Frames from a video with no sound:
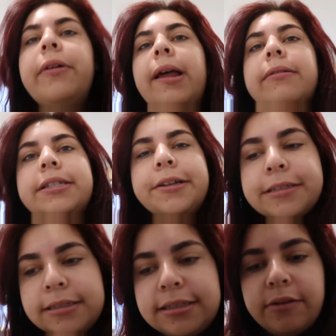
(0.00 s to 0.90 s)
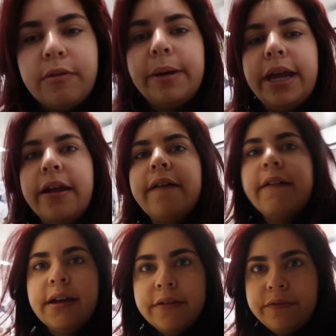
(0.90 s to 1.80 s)
downstairs and see what my
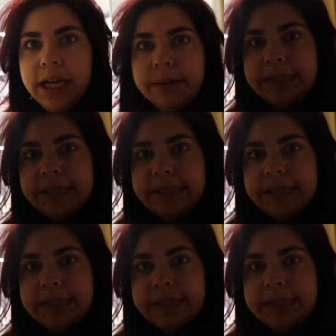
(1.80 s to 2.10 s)
fam